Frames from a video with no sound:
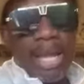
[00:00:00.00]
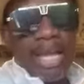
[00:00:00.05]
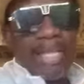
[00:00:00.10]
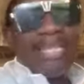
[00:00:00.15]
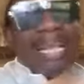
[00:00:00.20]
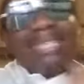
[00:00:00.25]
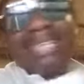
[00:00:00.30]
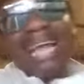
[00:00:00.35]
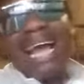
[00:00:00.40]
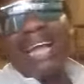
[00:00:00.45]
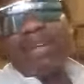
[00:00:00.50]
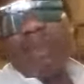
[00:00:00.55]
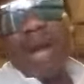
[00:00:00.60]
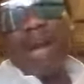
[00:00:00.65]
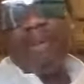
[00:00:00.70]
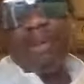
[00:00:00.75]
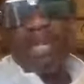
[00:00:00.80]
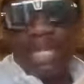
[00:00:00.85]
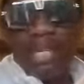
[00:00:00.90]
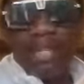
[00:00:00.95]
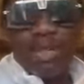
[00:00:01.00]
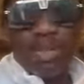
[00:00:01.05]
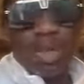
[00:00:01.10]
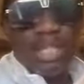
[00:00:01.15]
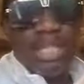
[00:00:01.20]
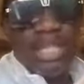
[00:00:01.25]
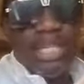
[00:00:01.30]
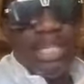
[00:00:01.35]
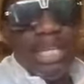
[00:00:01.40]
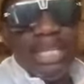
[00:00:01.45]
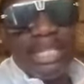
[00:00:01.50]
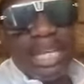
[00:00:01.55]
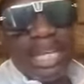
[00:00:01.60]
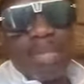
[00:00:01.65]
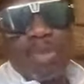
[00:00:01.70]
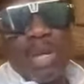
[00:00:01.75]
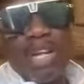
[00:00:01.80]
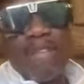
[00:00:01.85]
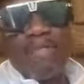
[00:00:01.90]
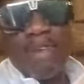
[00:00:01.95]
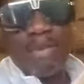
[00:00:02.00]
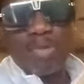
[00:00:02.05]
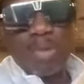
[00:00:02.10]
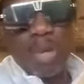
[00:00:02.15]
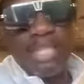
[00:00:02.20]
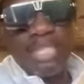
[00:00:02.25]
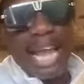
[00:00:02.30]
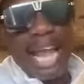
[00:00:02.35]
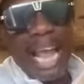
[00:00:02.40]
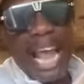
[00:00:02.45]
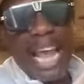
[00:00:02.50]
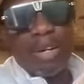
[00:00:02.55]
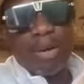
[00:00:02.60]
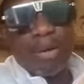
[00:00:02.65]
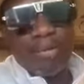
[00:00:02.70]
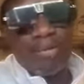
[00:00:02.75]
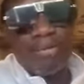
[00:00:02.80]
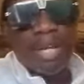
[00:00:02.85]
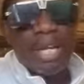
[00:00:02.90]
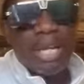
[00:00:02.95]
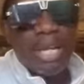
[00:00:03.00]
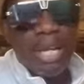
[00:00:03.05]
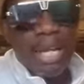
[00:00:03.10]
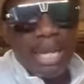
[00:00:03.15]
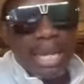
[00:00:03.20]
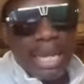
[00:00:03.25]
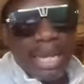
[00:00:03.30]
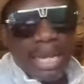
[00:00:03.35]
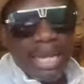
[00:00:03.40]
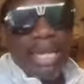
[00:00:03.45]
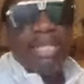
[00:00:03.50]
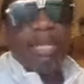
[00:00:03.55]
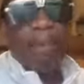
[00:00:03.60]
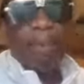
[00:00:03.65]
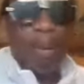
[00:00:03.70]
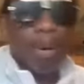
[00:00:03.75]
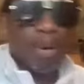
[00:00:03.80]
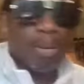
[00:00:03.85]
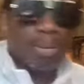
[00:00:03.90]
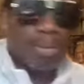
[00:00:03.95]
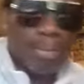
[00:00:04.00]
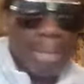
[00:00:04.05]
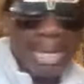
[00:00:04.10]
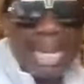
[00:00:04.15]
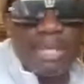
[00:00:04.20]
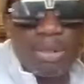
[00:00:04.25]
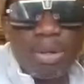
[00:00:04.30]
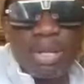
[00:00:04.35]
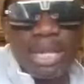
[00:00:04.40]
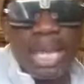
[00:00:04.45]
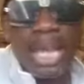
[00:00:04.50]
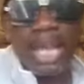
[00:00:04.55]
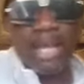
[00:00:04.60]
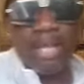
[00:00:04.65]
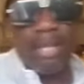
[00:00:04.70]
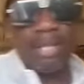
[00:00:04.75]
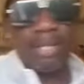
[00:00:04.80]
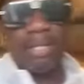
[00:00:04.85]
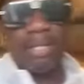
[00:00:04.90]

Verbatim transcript: Just had one recently, so she, he's at 25. So he's ahead of Kennedy Agyapong. But that's okay.